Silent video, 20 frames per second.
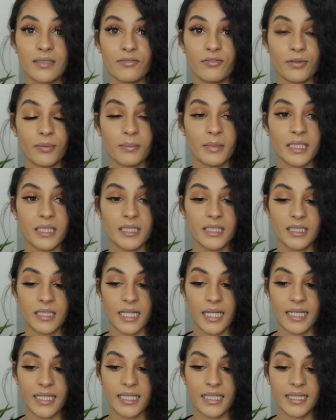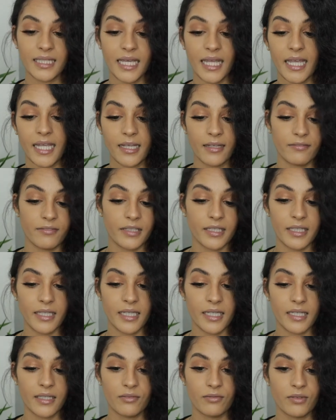for me to get the hang of it
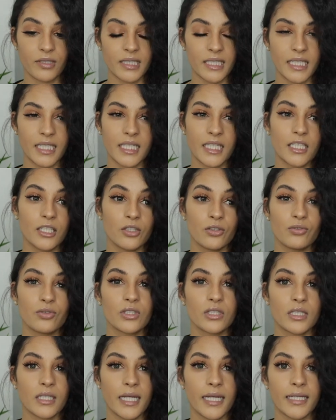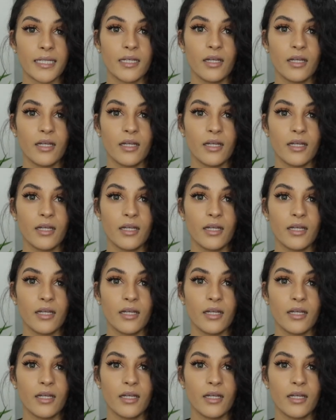and really get used to